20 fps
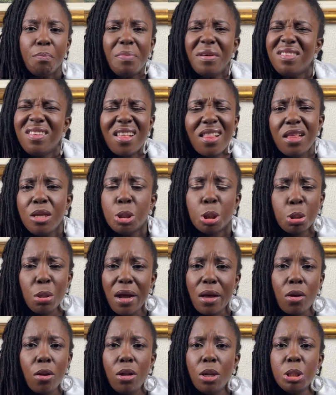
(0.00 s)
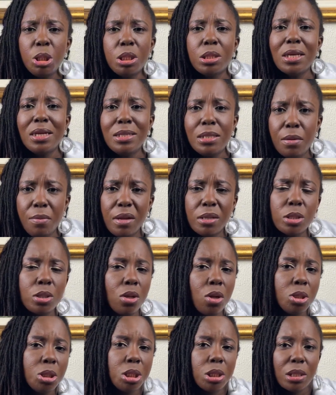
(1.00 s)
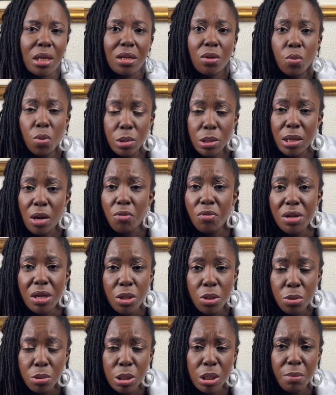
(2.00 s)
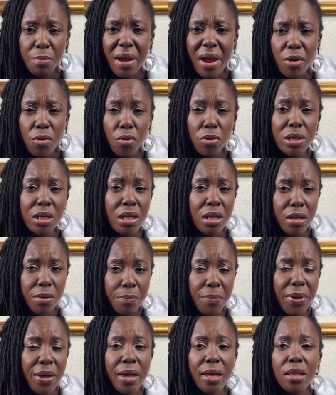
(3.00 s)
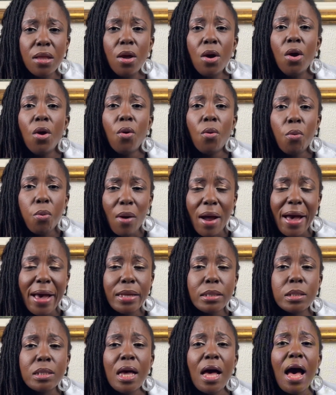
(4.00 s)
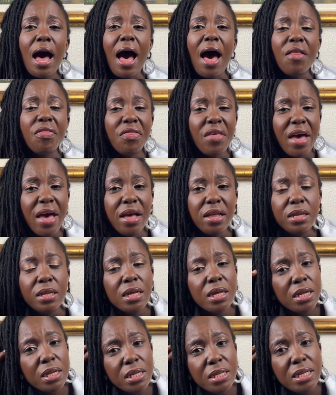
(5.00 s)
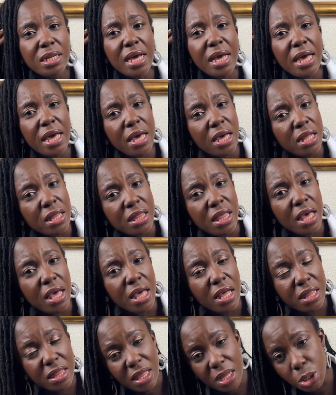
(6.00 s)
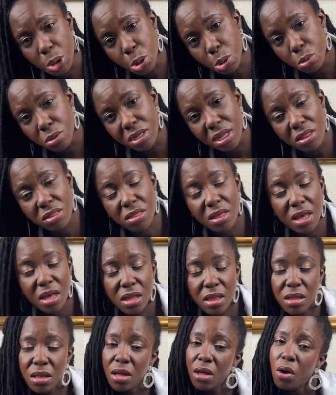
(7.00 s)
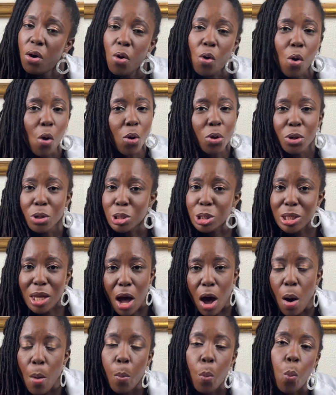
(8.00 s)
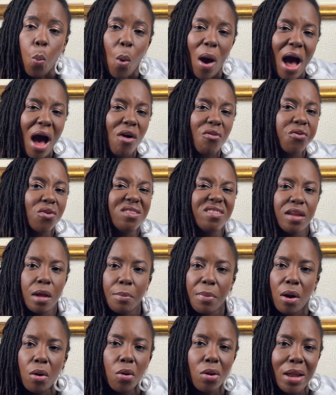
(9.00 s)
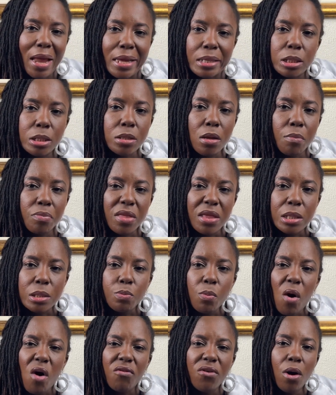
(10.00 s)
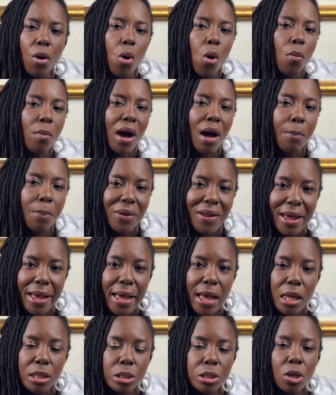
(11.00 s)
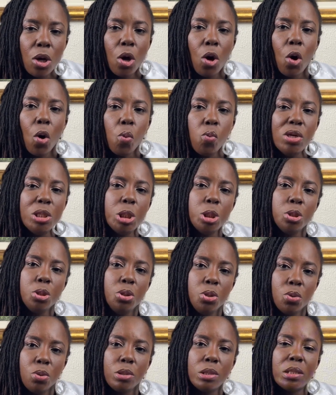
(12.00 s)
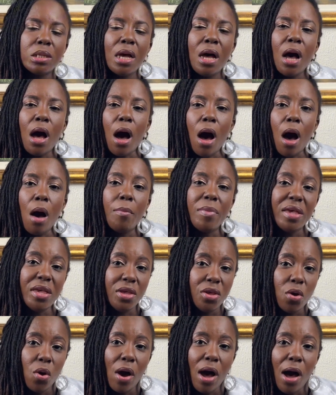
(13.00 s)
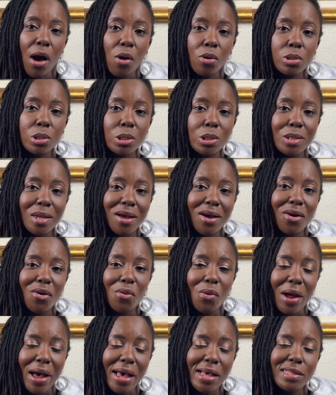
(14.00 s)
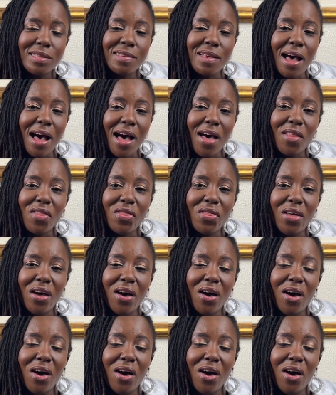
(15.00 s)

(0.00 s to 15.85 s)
basically trichologists and dermatologists are the ones that really use the microneedling pen, right? And then they do the thing on your scalp. While for Dermaroller is something, it's more of a home appliance which you use in your house, right? And